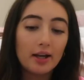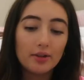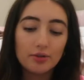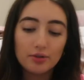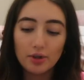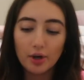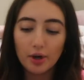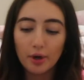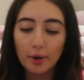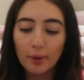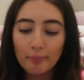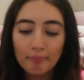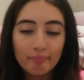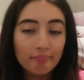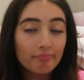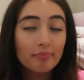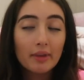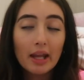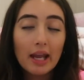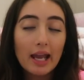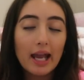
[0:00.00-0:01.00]
that. So
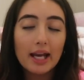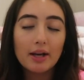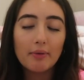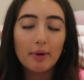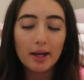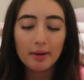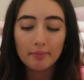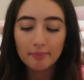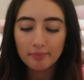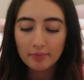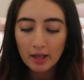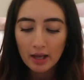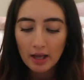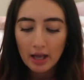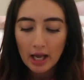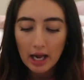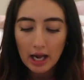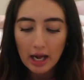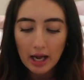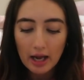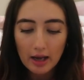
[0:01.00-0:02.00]
anyway,
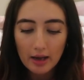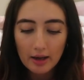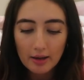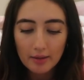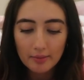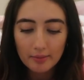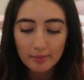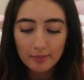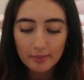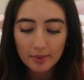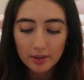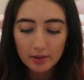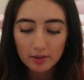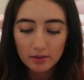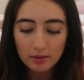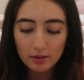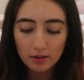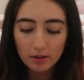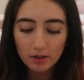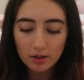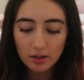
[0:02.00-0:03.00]

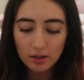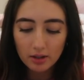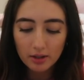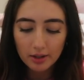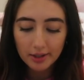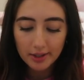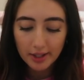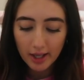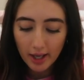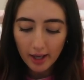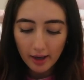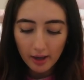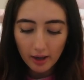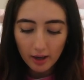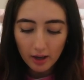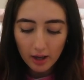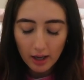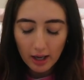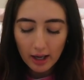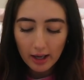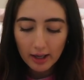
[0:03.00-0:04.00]
yeah,
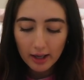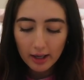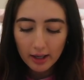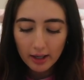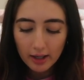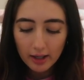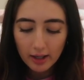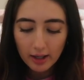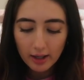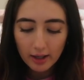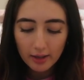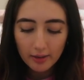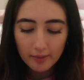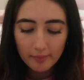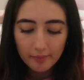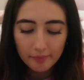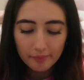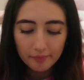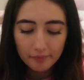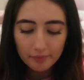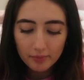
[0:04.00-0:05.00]
I
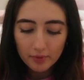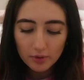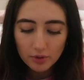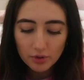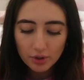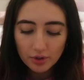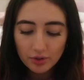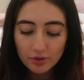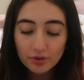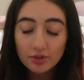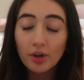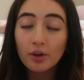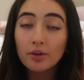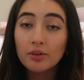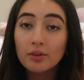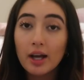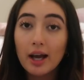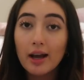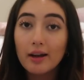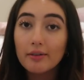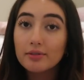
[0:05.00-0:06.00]
just
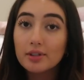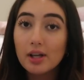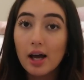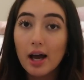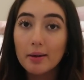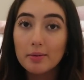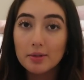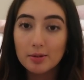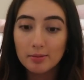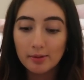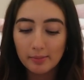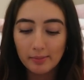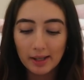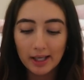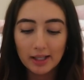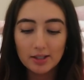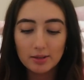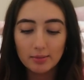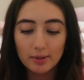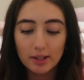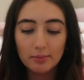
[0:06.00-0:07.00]
don't have time to be
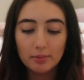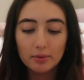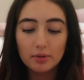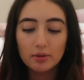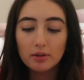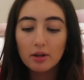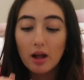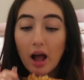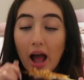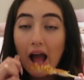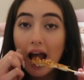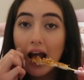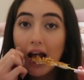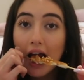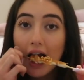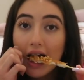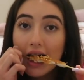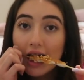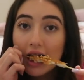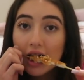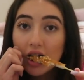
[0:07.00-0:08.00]
mean to people.
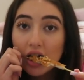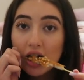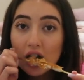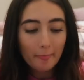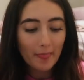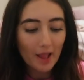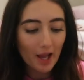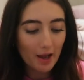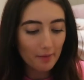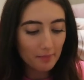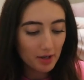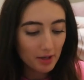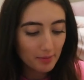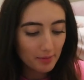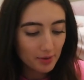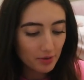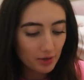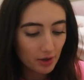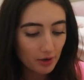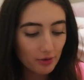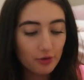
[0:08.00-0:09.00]
I'm gonna
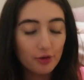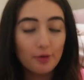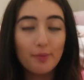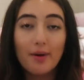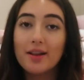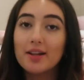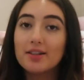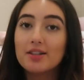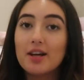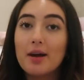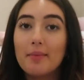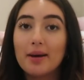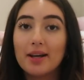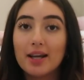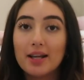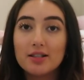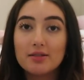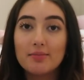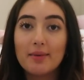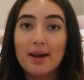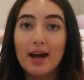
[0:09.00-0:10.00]
be so full by the time I
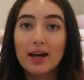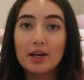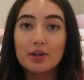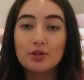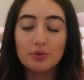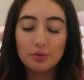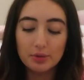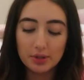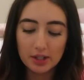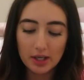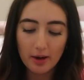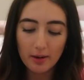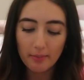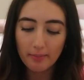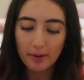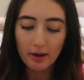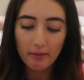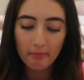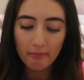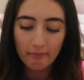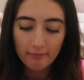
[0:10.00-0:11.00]
get to my actual dinner,
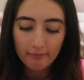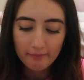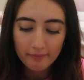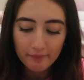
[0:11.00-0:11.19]
but